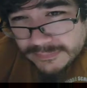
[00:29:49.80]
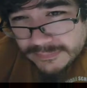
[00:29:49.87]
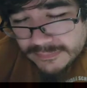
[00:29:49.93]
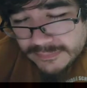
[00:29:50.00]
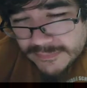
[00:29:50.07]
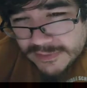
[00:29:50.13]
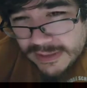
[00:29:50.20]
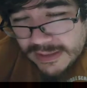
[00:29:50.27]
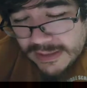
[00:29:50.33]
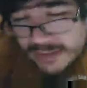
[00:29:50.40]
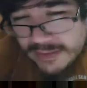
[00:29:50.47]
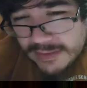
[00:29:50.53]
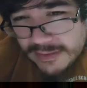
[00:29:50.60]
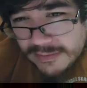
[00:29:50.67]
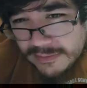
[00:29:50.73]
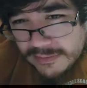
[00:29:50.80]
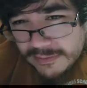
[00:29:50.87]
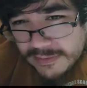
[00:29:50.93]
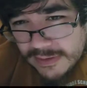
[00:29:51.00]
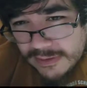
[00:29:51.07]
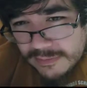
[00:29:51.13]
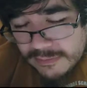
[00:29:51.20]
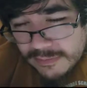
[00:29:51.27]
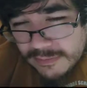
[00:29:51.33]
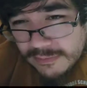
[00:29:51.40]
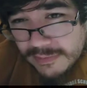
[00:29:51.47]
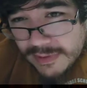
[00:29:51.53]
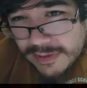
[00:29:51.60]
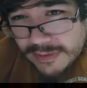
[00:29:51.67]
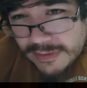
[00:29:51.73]
And sadly, they turned out
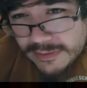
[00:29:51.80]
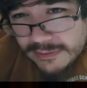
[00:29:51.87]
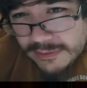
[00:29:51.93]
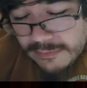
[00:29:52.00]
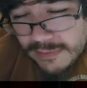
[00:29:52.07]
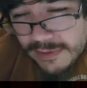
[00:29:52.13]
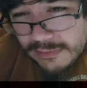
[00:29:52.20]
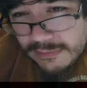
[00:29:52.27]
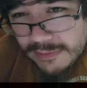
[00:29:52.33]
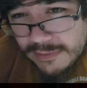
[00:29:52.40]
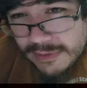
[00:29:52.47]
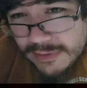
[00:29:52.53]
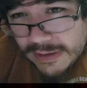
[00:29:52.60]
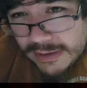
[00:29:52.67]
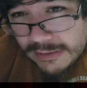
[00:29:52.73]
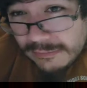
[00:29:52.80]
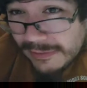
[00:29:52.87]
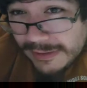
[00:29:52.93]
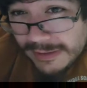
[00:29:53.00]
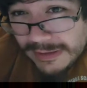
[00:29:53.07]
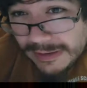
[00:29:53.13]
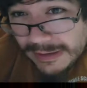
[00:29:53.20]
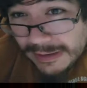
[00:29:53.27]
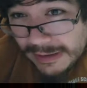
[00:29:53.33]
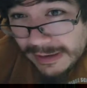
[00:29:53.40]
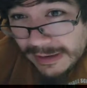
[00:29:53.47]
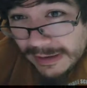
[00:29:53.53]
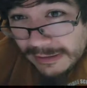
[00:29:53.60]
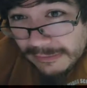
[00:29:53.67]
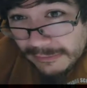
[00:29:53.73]
when I saw my work,
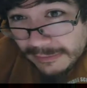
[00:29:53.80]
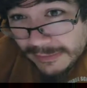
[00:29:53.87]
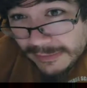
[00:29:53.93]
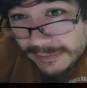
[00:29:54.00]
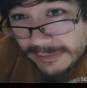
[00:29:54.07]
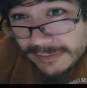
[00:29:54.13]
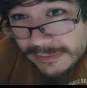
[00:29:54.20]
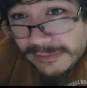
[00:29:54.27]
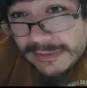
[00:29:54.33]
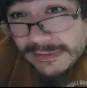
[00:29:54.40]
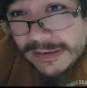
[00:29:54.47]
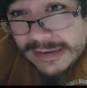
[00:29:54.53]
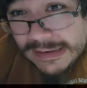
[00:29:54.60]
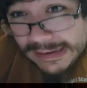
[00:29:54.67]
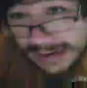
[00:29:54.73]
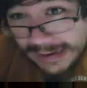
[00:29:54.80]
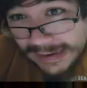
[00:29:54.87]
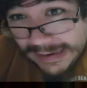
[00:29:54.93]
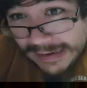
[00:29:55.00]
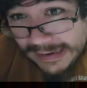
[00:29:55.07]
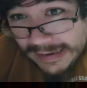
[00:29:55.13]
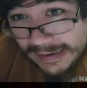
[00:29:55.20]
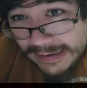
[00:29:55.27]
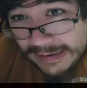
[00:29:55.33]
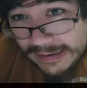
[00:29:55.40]
I wanted to die.